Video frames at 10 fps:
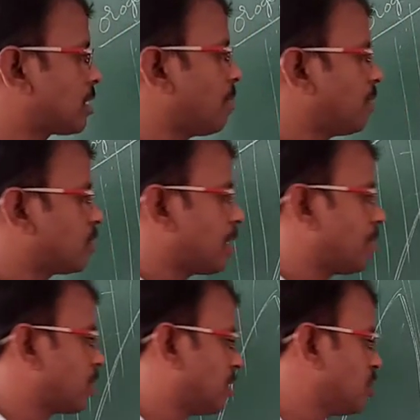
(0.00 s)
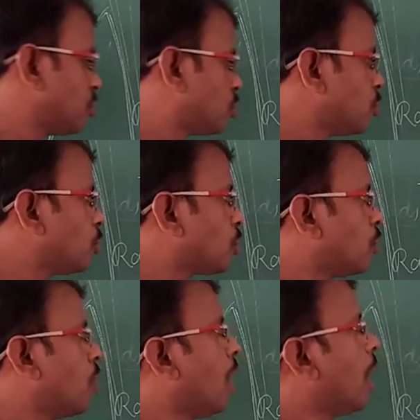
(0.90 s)
summer June
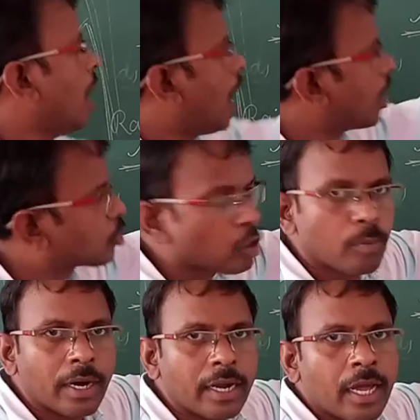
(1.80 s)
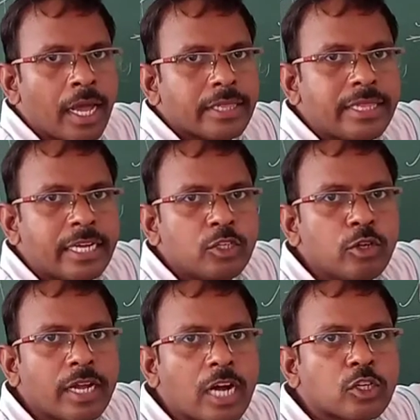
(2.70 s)
to October. Then
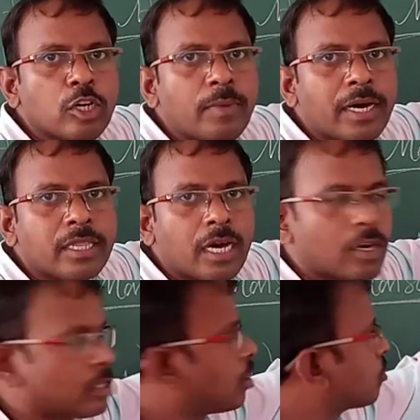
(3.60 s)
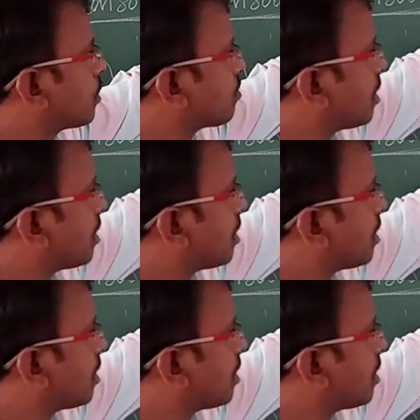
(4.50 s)
during October, the southwest